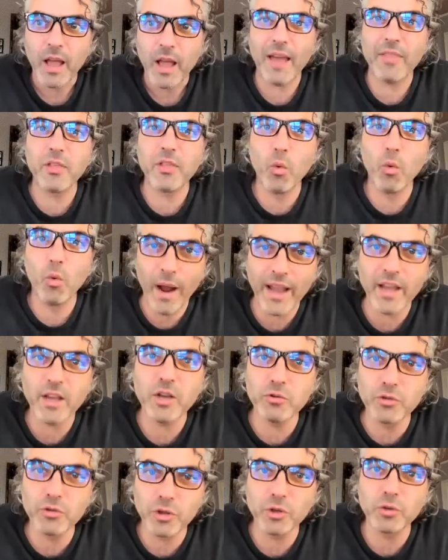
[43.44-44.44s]
the way
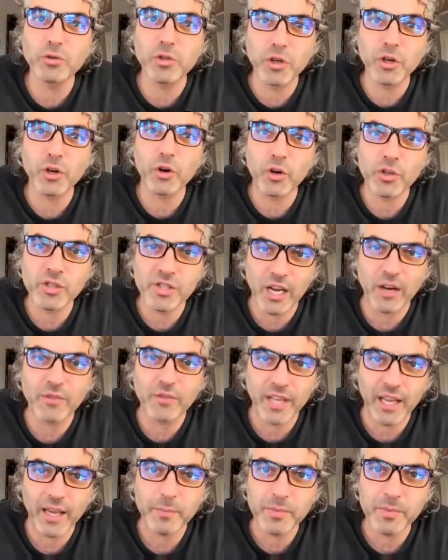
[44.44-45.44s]
you do to your self
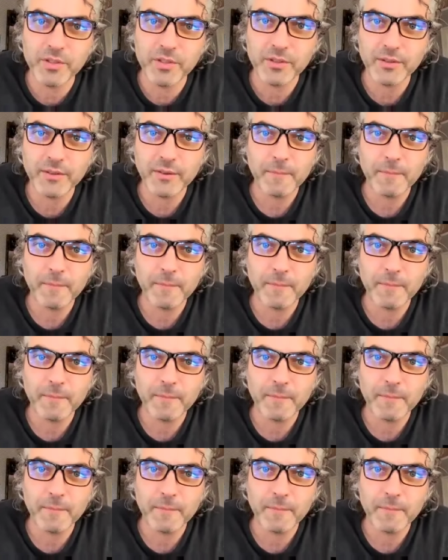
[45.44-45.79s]
tapes?